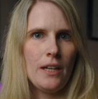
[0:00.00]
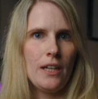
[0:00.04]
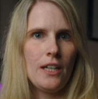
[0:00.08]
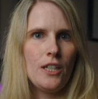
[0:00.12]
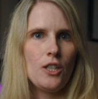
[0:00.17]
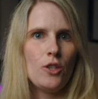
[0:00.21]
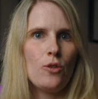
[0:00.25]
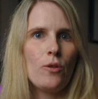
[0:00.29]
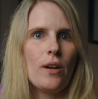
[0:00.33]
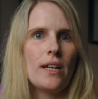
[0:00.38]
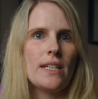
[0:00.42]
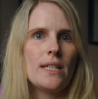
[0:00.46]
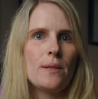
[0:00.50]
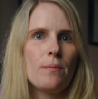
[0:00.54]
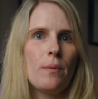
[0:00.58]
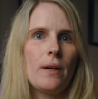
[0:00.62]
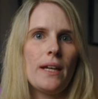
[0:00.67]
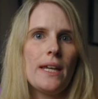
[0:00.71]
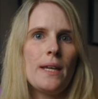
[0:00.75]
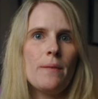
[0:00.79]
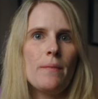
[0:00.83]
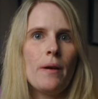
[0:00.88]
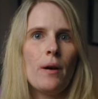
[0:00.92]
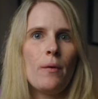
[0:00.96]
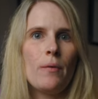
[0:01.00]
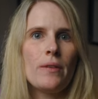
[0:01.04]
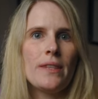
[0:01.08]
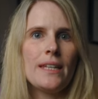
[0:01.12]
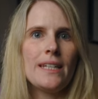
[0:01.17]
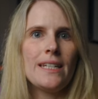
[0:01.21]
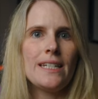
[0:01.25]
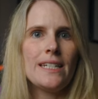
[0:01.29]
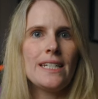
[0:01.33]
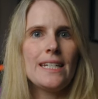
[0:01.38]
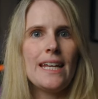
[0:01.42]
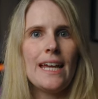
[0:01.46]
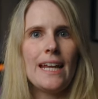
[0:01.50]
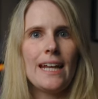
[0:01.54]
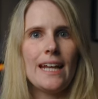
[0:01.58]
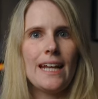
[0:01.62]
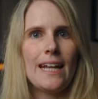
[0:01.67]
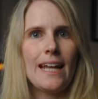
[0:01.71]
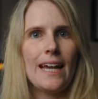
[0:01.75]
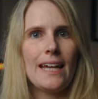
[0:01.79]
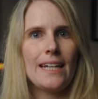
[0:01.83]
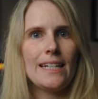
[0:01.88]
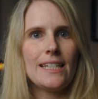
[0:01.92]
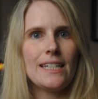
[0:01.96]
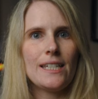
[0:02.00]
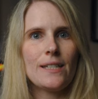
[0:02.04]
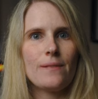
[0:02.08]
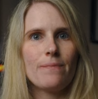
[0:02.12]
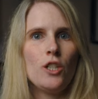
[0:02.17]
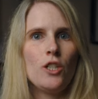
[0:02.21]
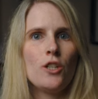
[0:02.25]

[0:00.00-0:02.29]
You'll get it by email within 10 days.